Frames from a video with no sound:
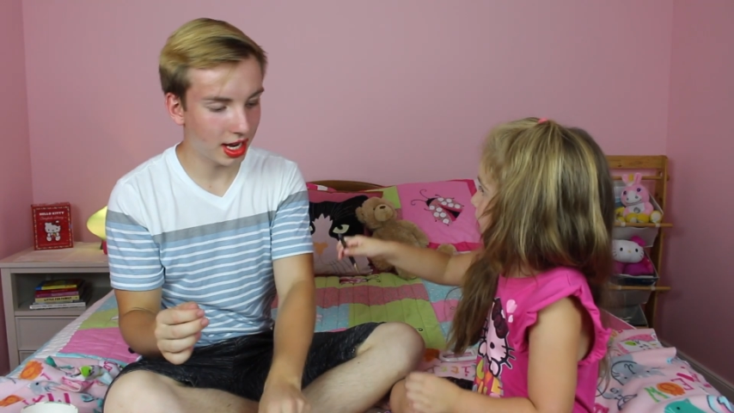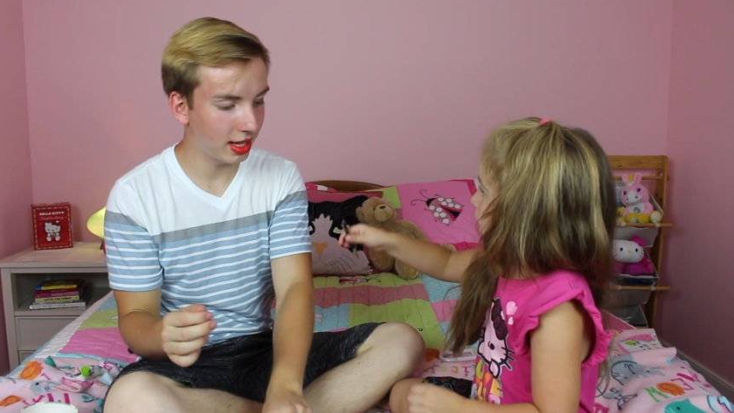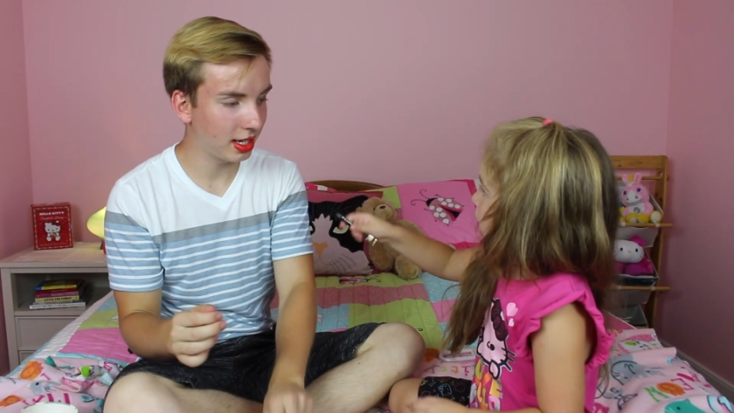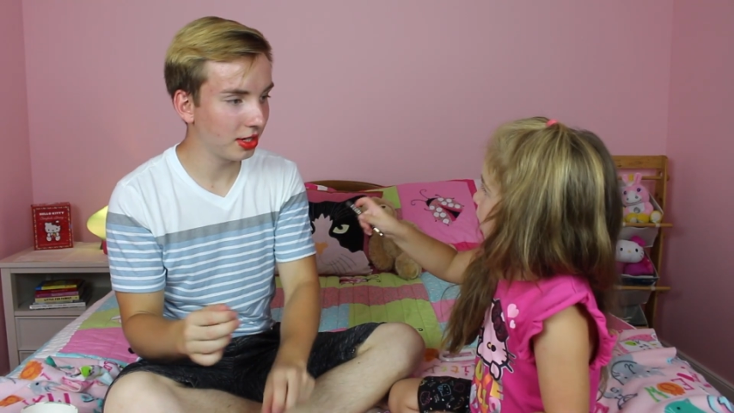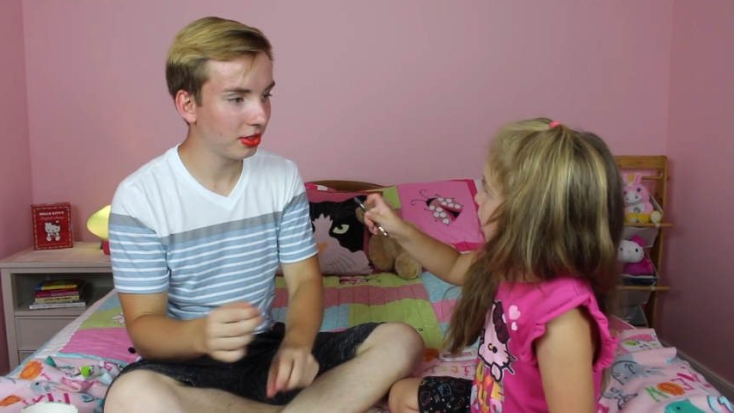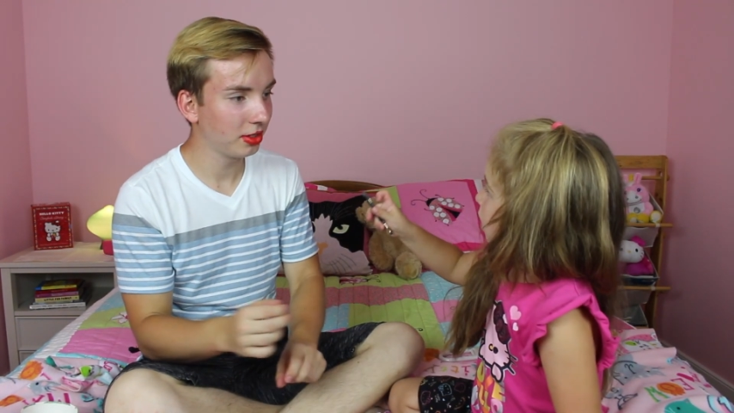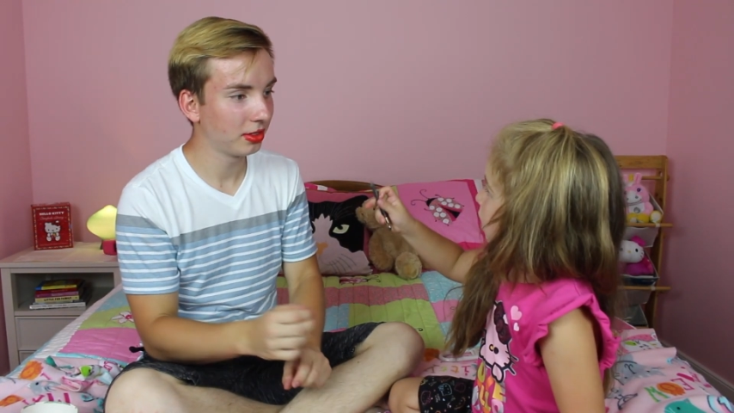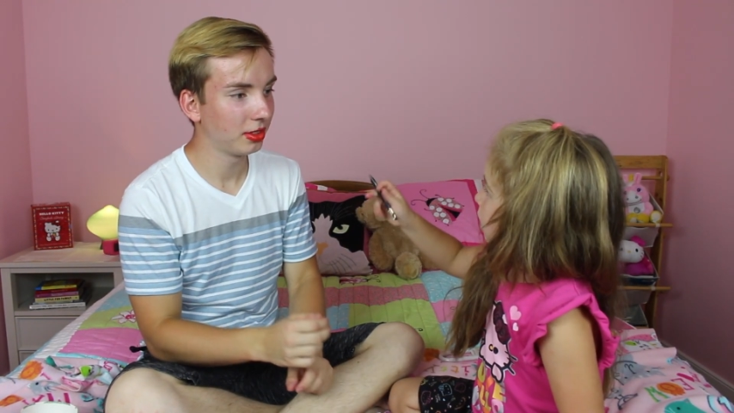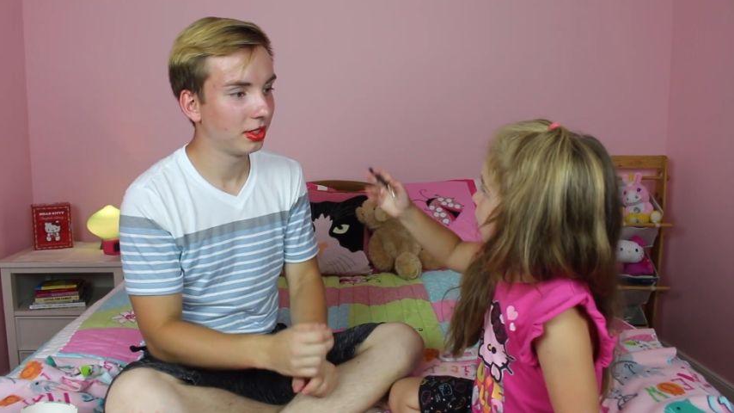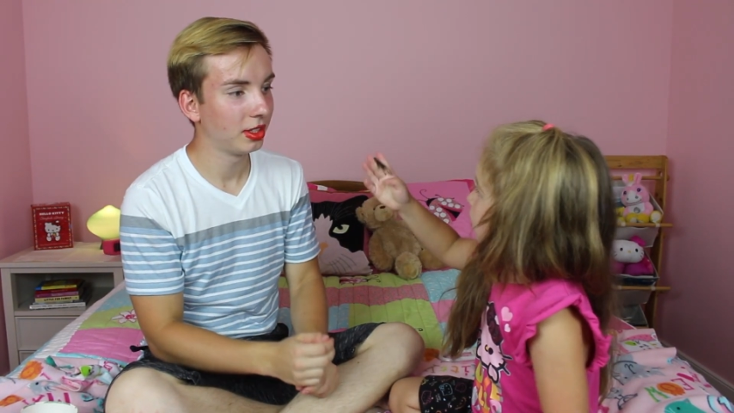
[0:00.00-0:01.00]
Eyeliner?
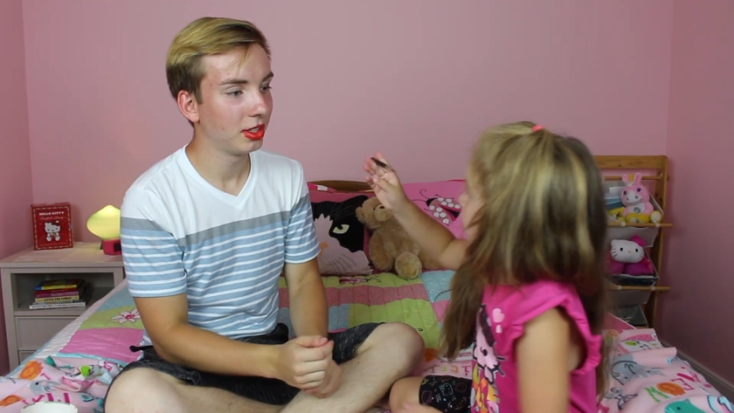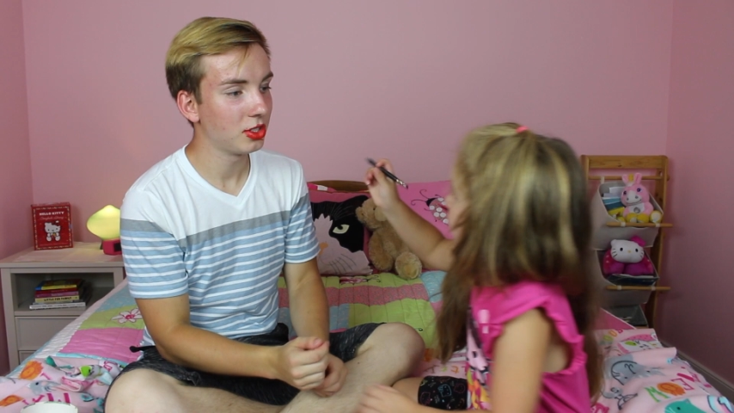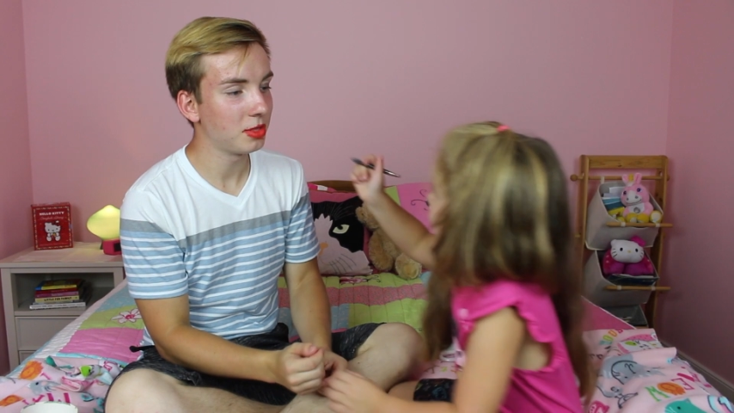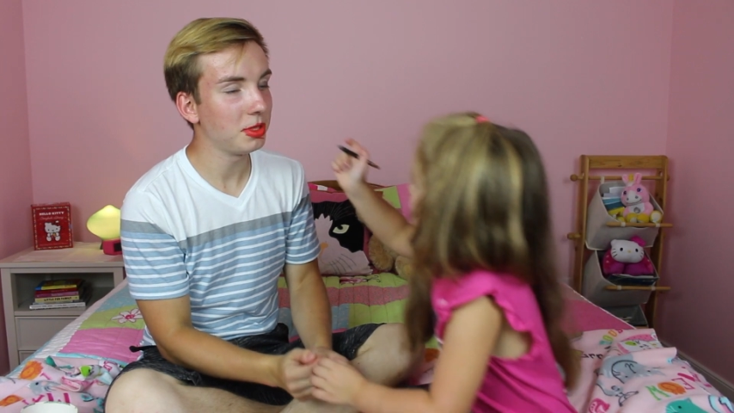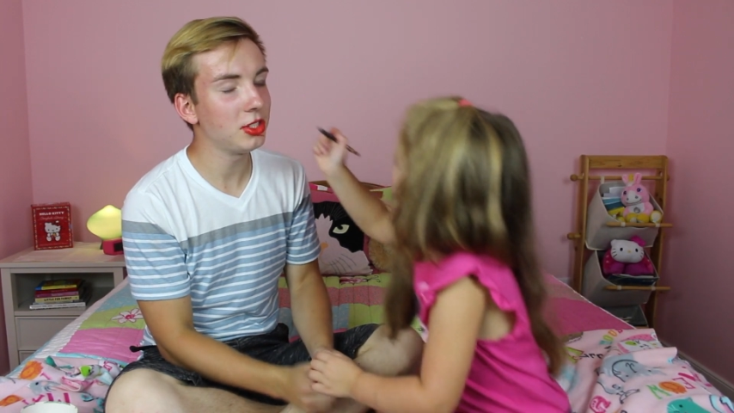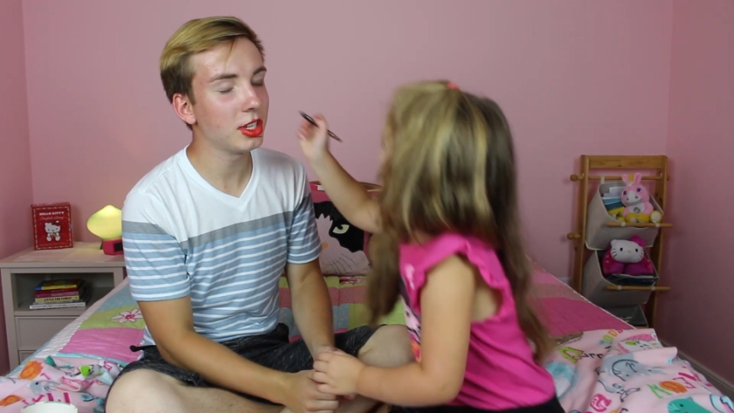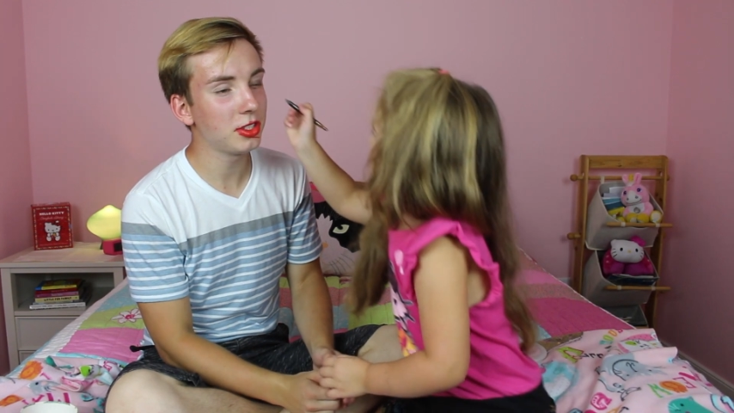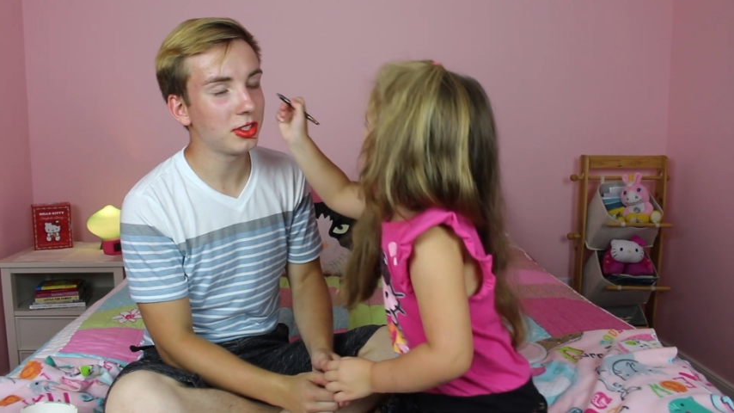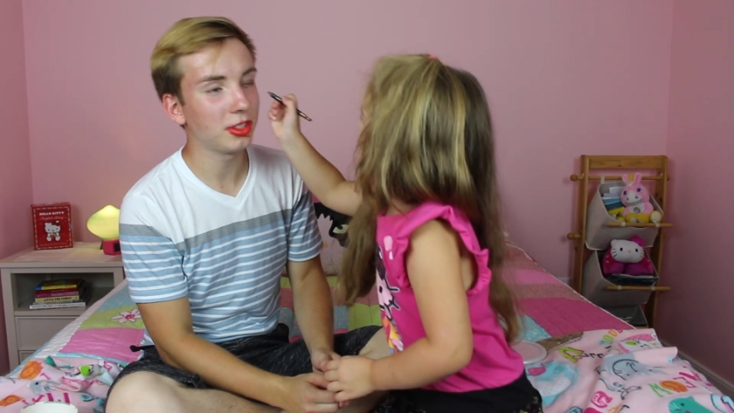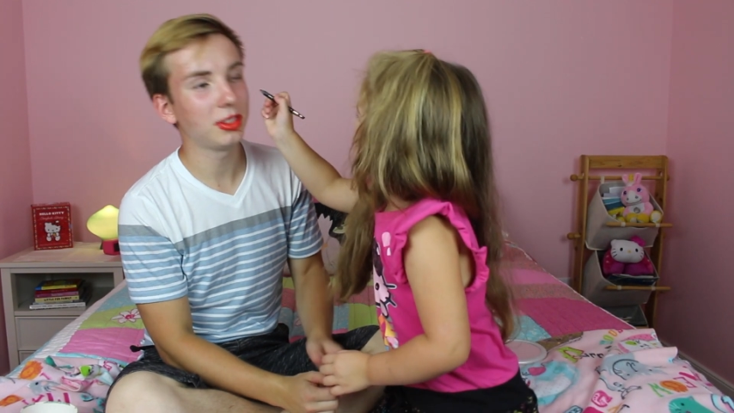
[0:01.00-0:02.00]
Just be
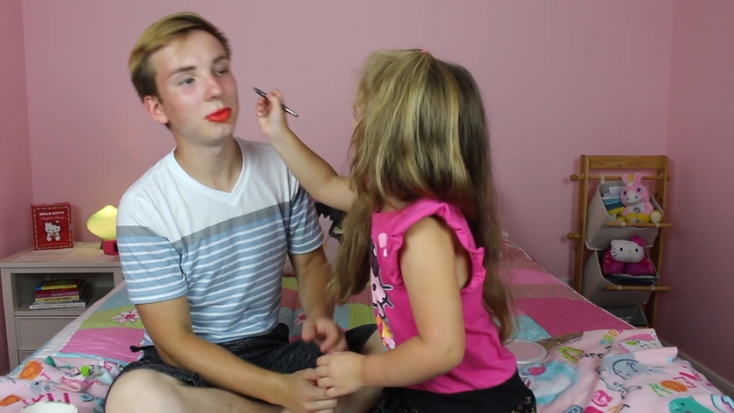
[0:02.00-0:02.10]
gentle.